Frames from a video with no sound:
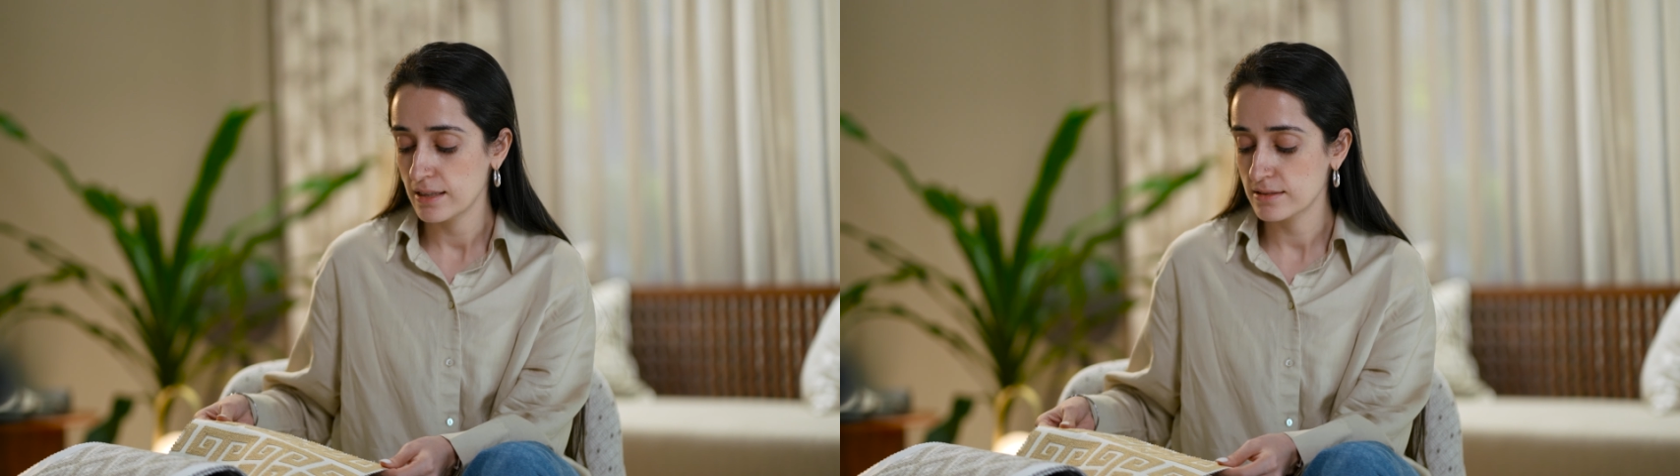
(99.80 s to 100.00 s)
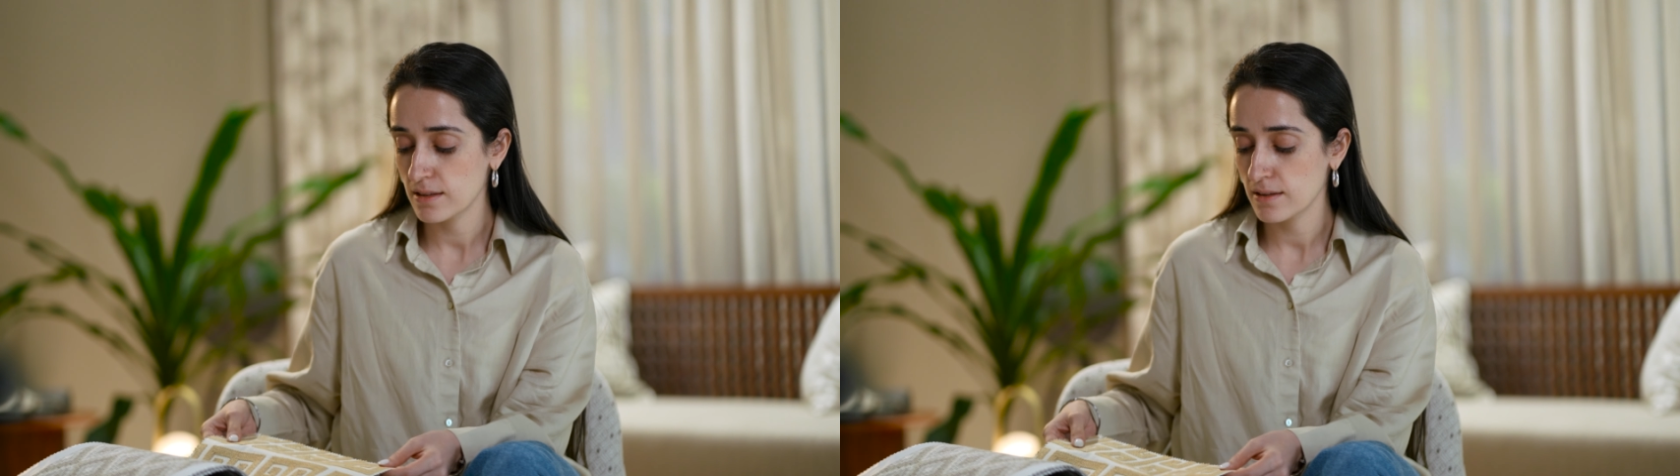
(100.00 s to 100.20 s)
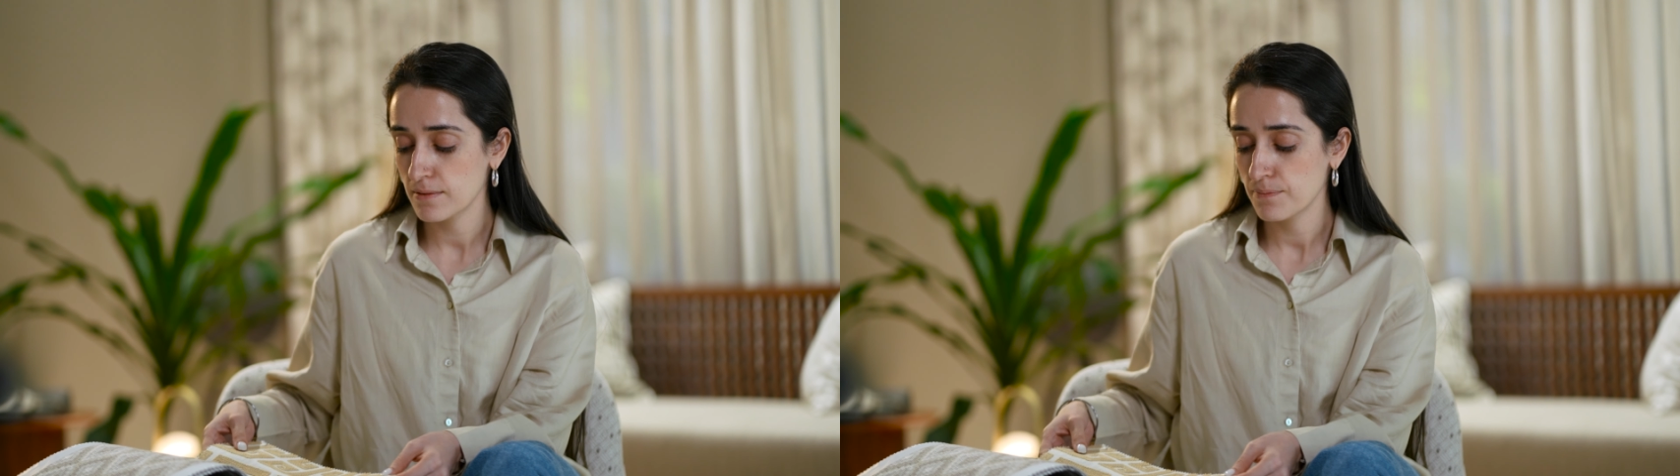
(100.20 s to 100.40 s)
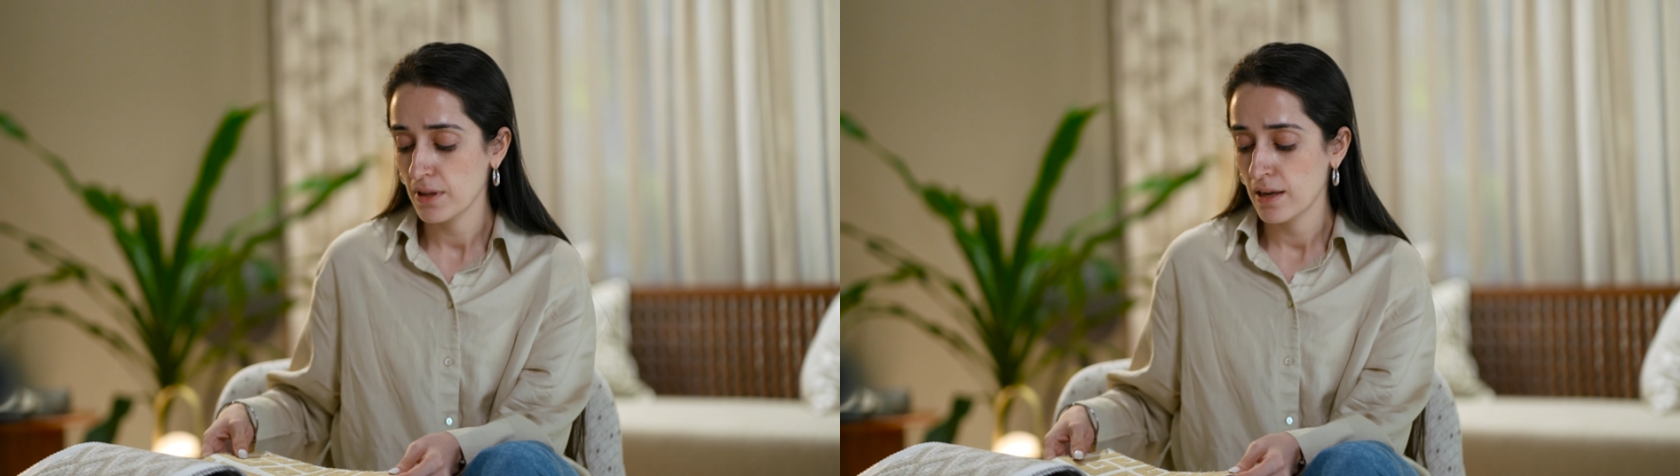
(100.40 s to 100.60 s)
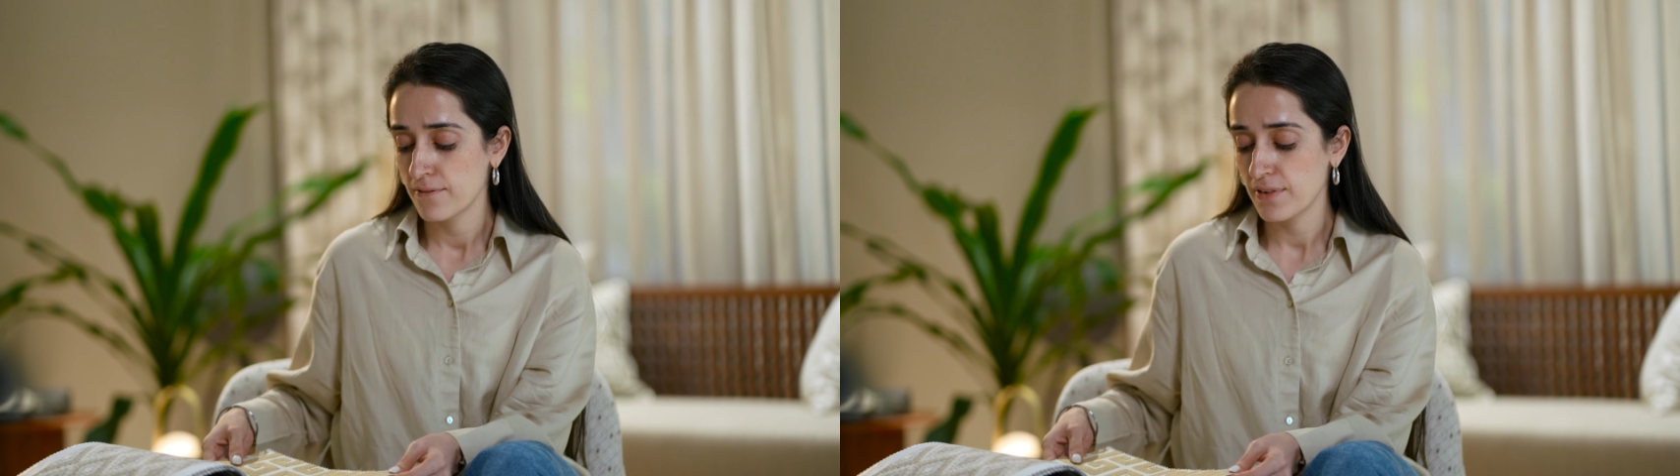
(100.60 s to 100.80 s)
It's a
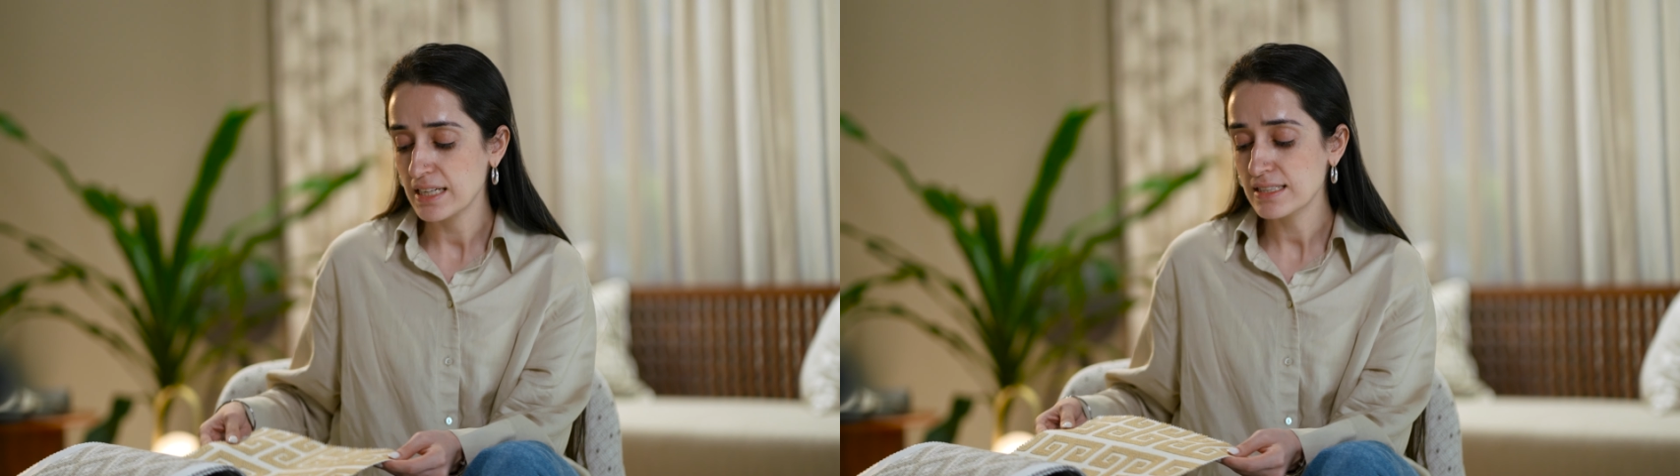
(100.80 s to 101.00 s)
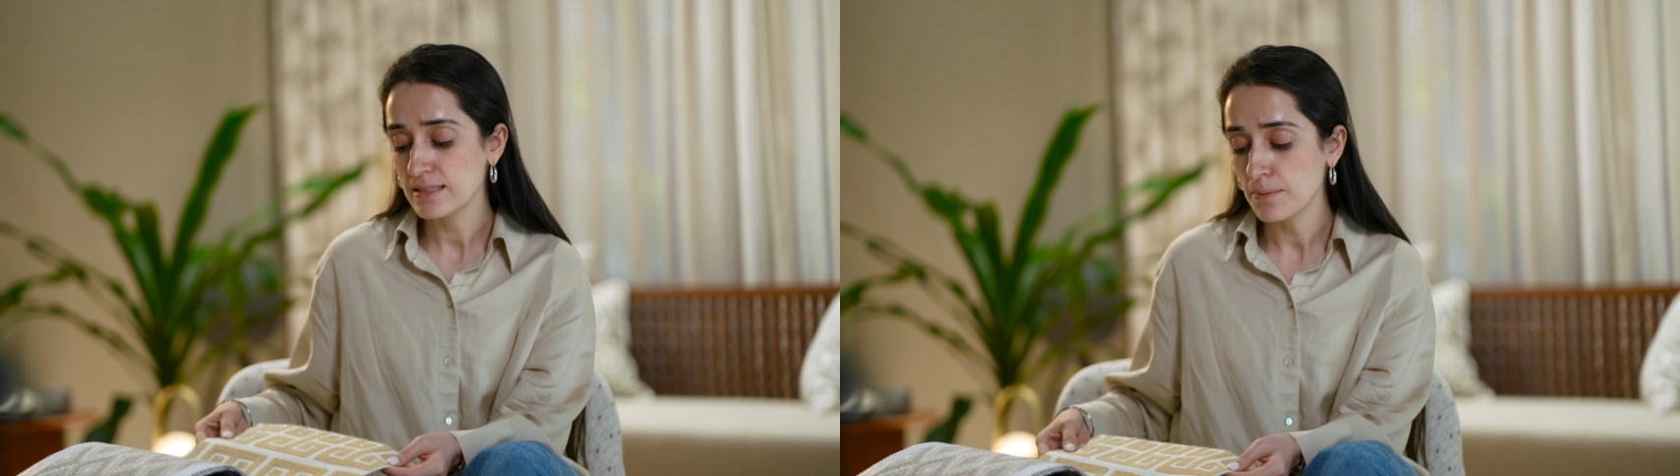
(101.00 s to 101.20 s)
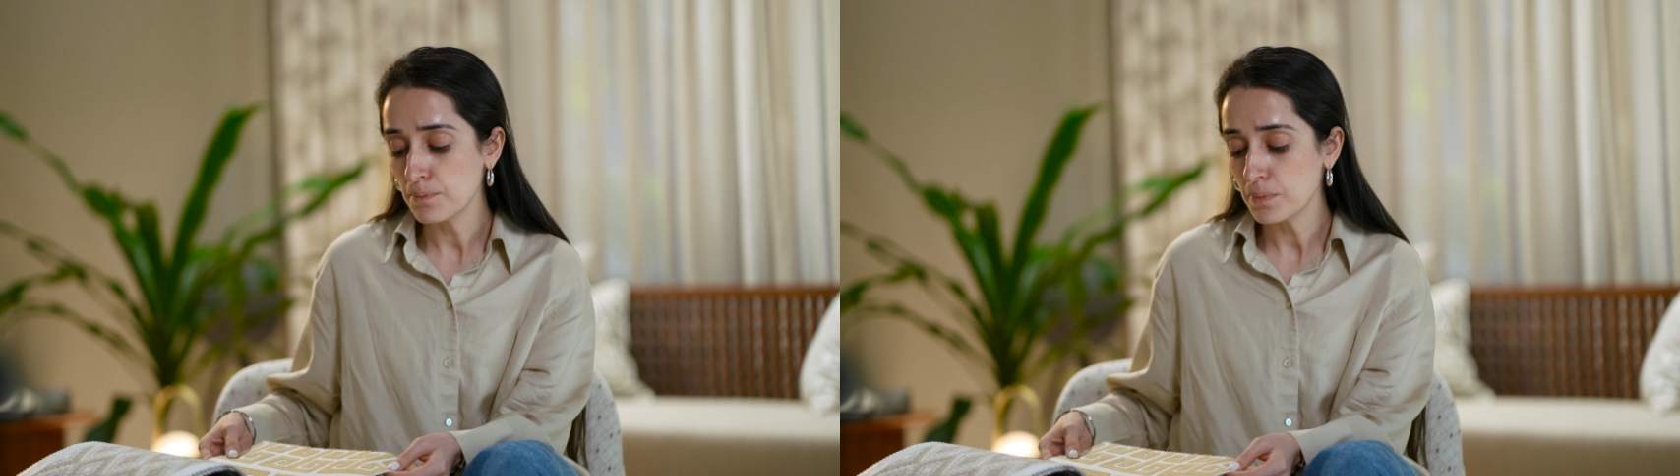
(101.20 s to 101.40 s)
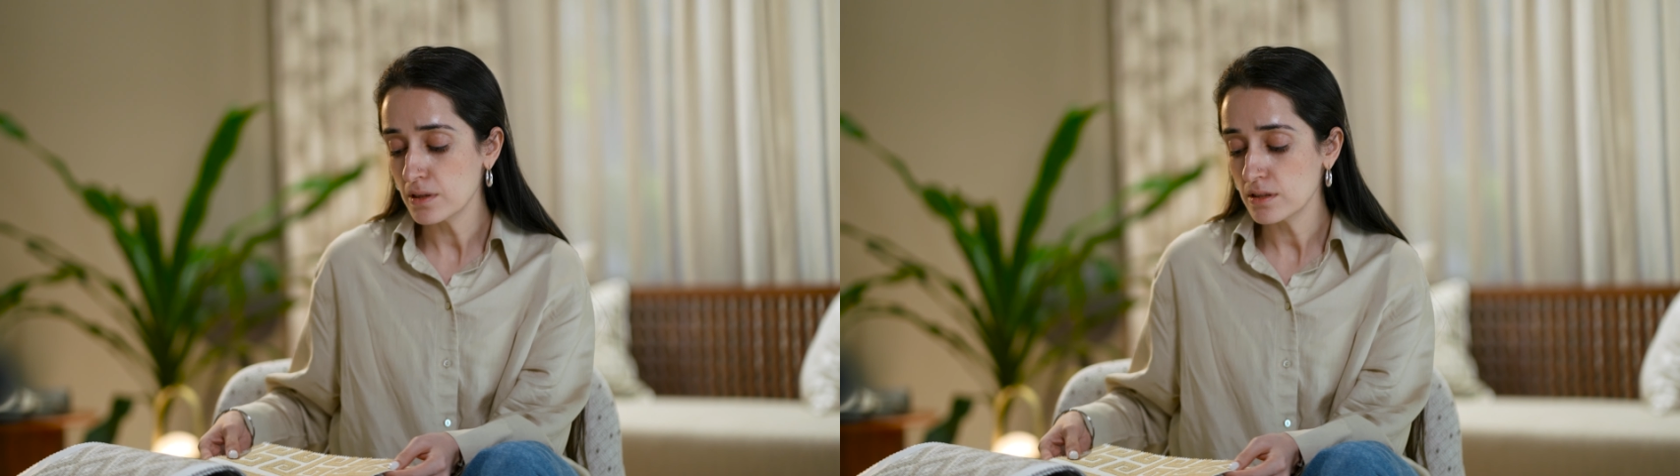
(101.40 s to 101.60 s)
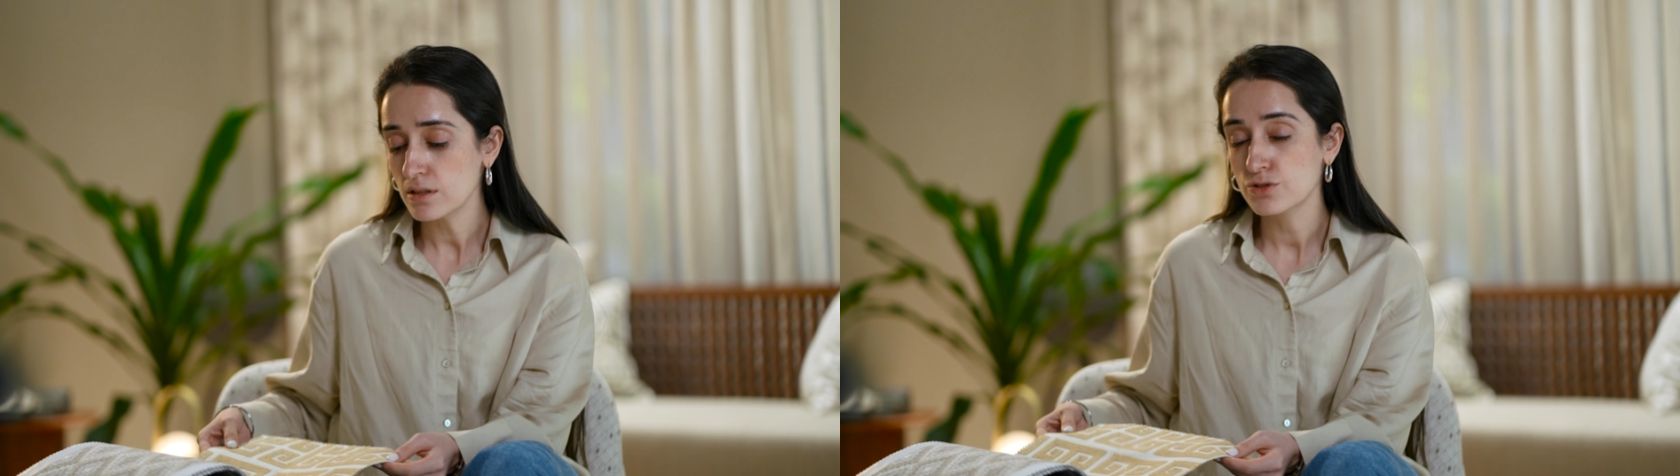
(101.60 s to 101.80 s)
very simple